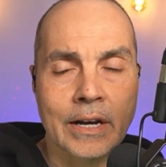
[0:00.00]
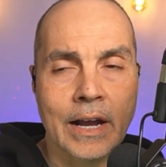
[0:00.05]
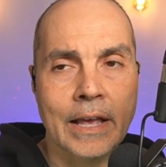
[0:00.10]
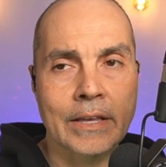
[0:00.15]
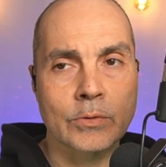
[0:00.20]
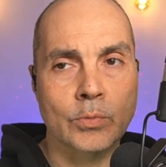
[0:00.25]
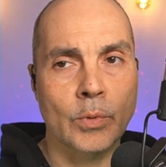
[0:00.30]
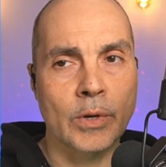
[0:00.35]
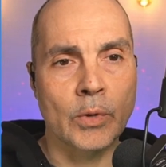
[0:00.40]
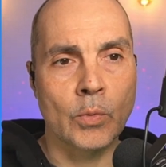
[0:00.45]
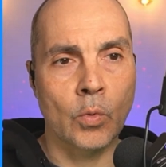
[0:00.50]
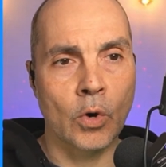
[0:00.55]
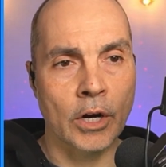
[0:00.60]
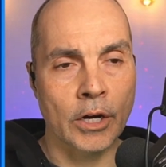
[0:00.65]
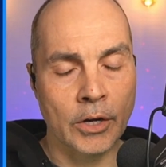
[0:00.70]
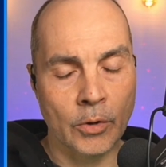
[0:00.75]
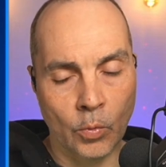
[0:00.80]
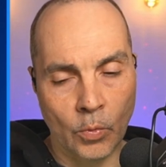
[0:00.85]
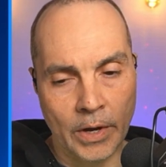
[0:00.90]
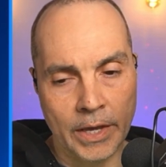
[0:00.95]
as we
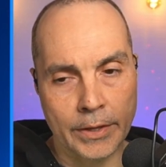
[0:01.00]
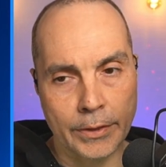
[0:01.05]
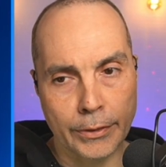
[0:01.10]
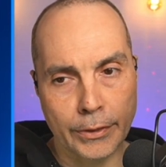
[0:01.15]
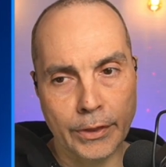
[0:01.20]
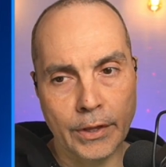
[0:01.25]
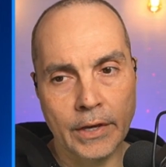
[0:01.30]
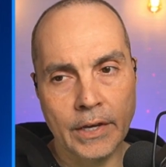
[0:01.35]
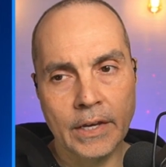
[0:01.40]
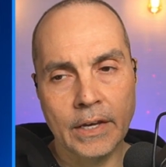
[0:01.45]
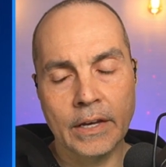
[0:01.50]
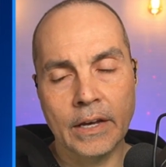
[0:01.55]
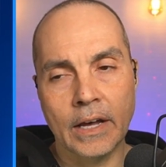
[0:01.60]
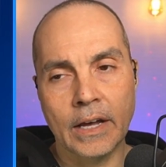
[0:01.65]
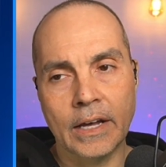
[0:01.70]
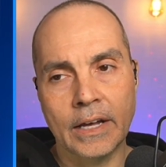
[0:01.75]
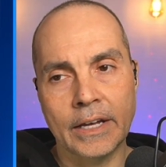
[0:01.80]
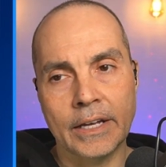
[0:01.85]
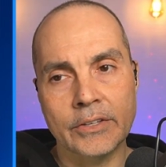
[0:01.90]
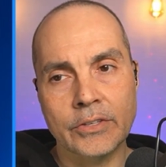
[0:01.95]
work with
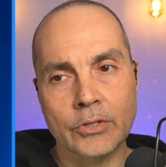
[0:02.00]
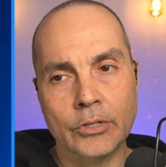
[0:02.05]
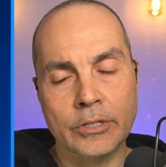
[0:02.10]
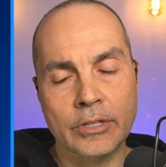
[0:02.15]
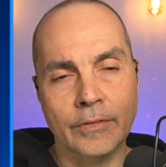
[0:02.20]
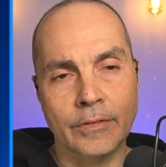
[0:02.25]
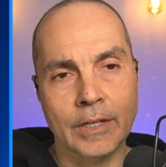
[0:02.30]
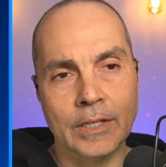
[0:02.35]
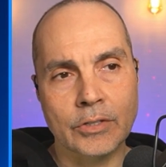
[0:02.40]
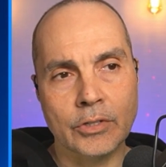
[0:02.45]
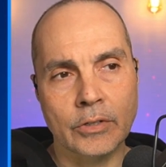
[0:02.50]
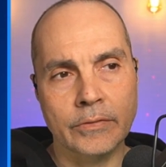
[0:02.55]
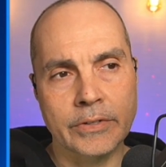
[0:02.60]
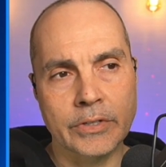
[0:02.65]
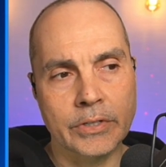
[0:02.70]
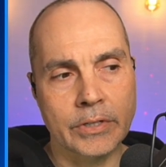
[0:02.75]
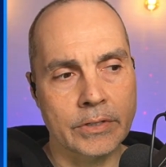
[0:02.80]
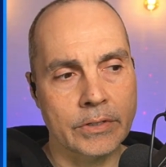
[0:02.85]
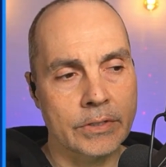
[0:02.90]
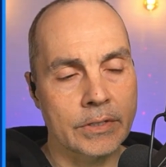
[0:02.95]
certificate
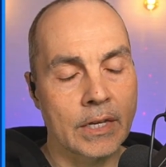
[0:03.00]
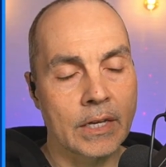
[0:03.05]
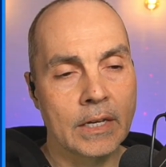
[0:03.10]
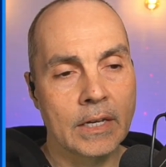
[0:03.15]
services.